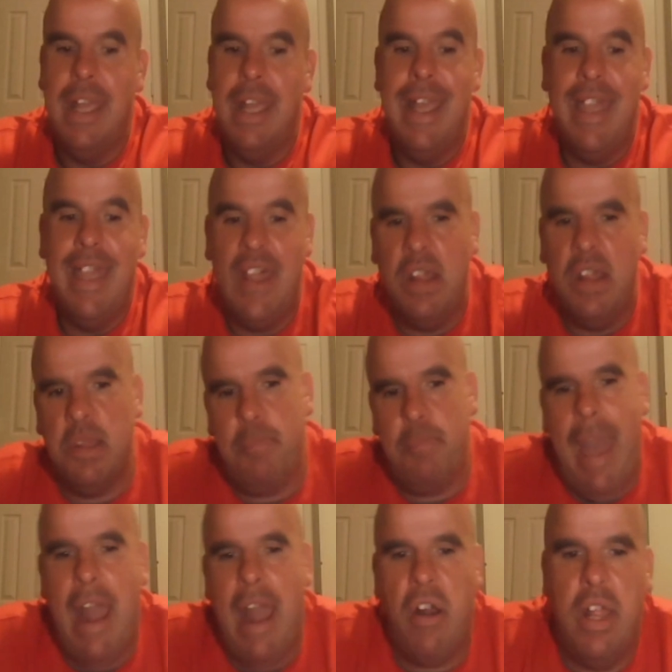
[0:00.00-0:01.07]
And then as a
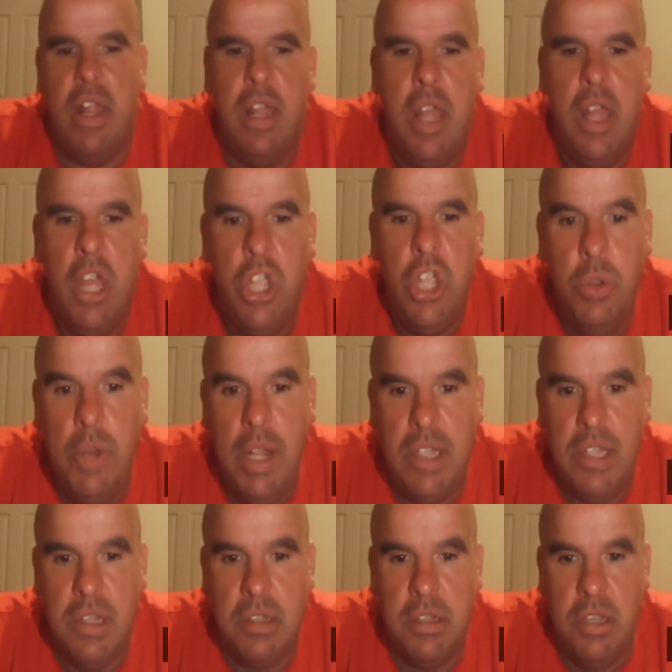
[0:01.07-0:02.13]
parent, you need
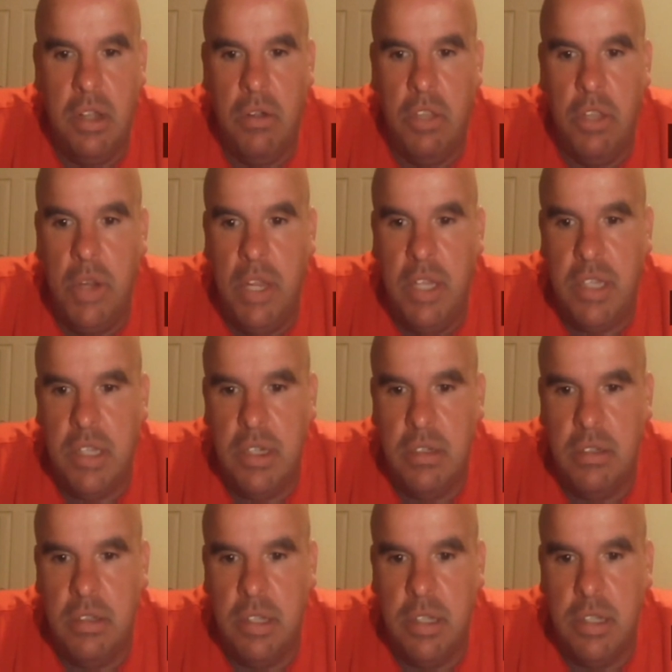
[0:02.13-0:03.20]
to
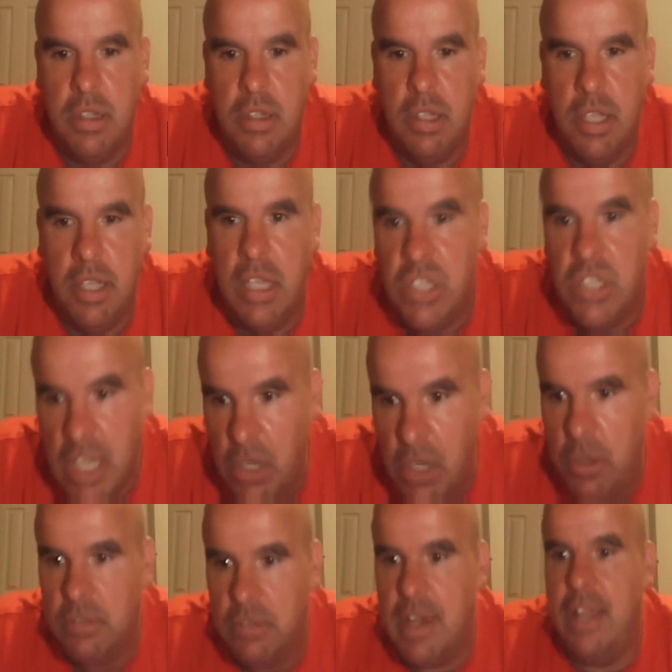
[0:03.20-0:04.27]
continue
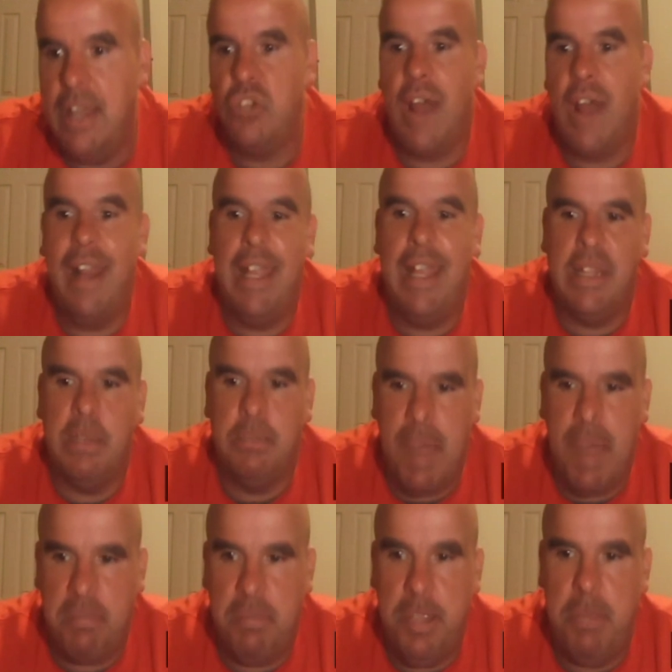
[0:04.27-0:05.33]
to try to get the
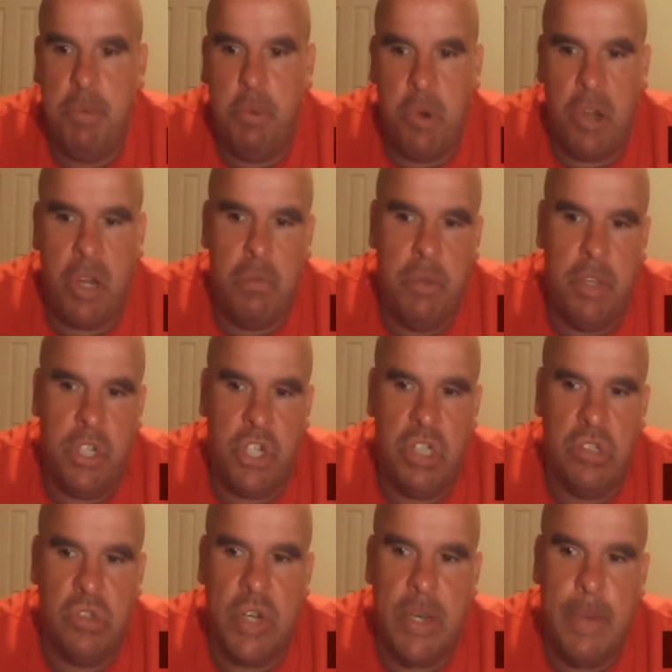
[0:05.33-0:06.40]
best people working with your
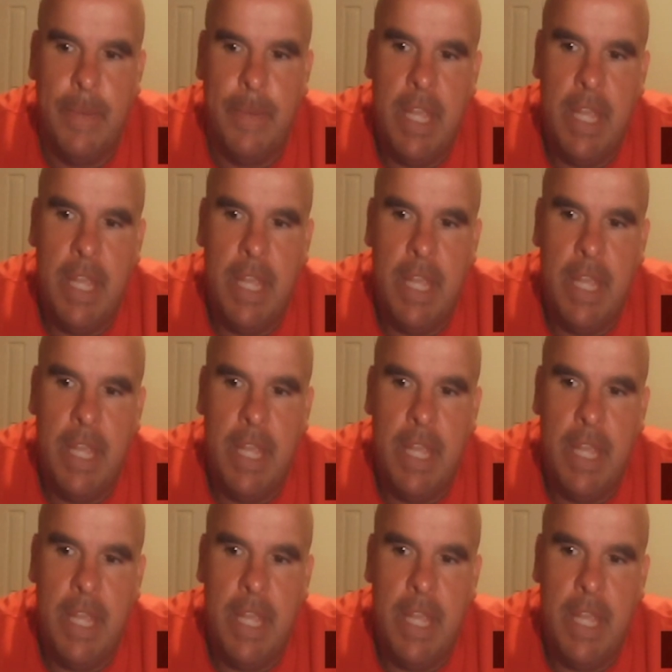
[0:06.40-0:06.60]
children.